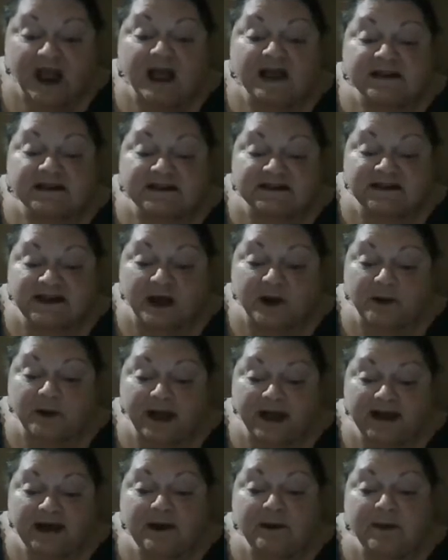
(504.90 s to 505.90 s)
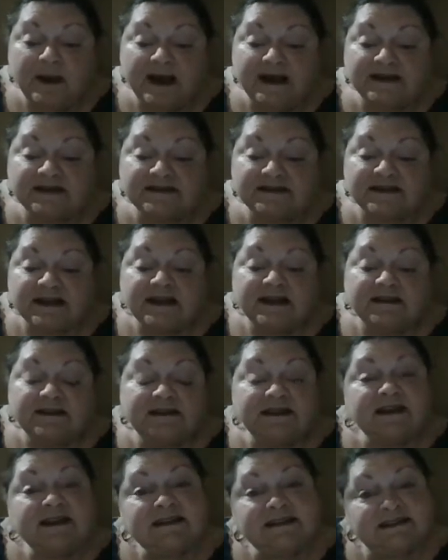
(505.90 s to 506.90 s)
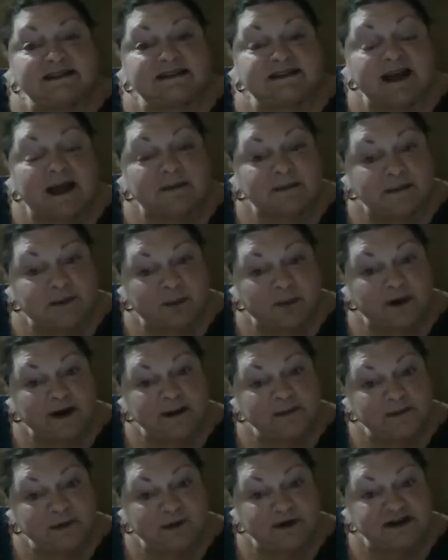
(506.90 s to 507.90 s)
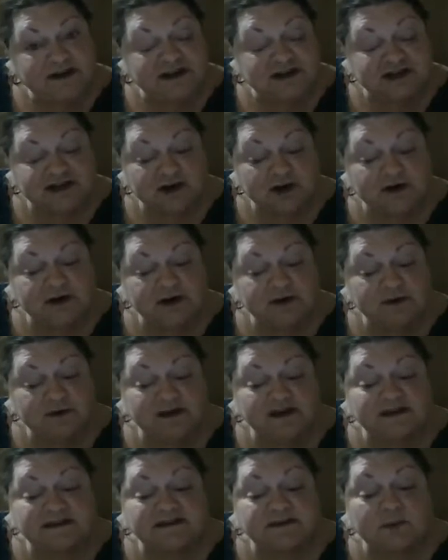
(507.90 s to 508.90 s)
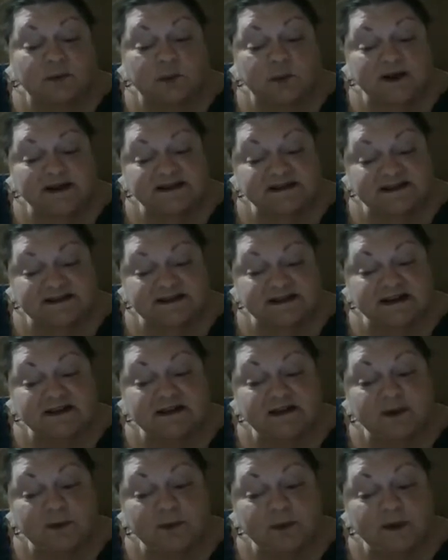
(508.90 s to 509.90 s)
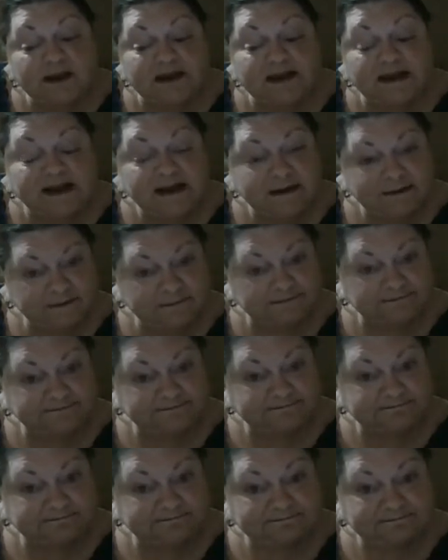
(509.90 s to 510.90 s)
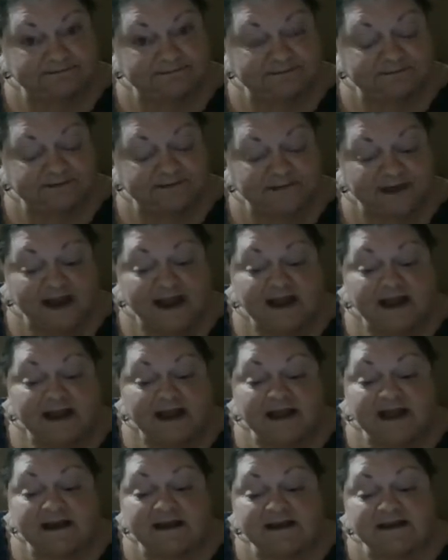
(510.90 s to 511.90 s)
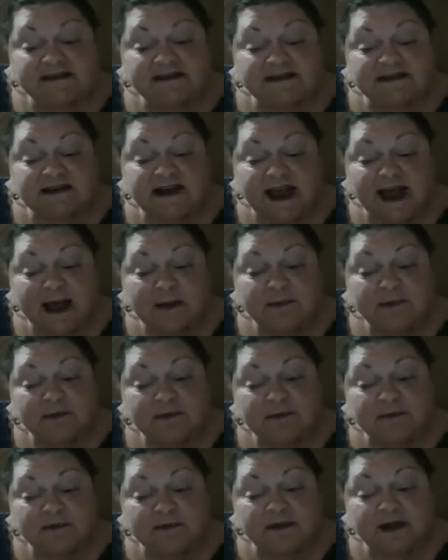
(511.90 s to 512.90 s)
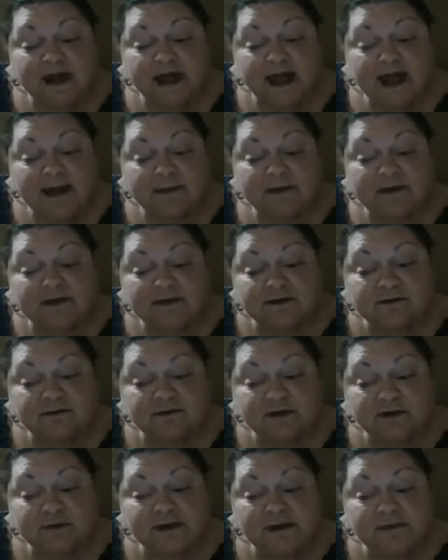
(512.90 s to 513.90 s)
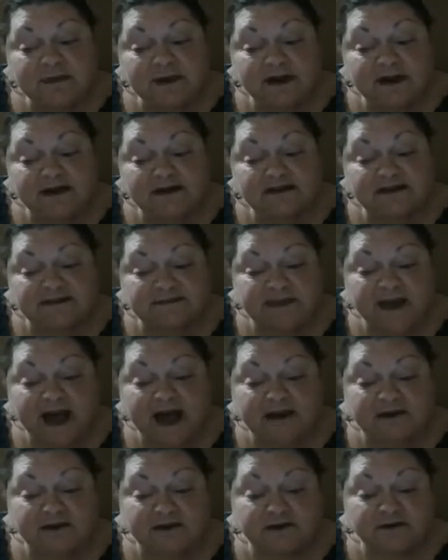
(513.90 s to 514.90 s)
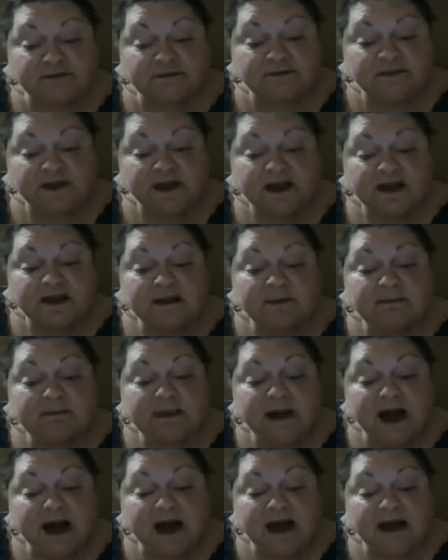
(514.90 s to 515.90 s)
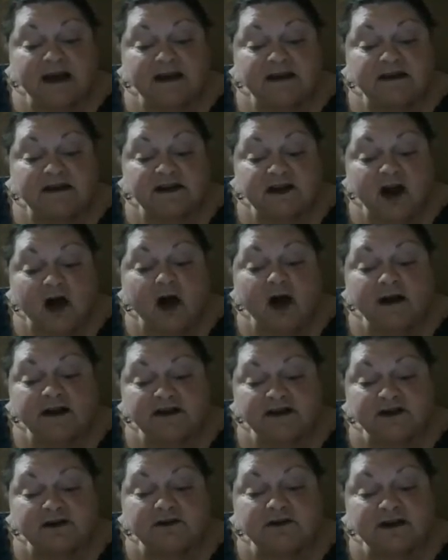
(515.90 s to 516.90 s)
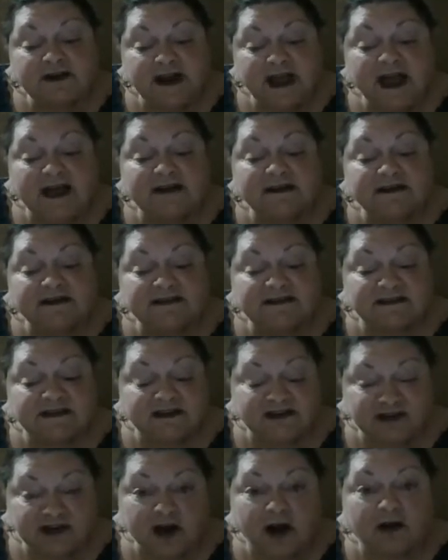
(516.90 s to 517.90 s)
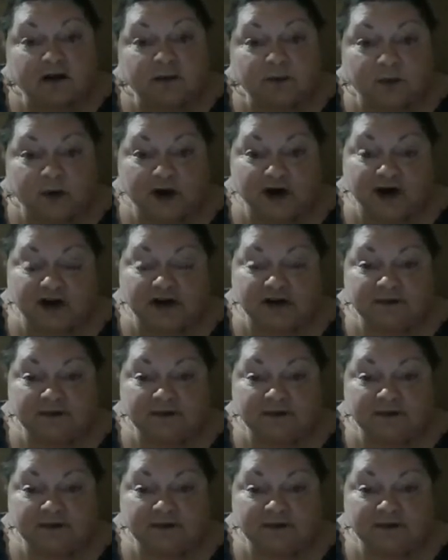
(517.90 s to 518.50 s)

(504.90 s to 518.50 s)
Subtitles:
So anyways, what I'm going to show you is Winston the Willie. It is an amigurumi penis pattern by Not Your Nana's Yarn Work.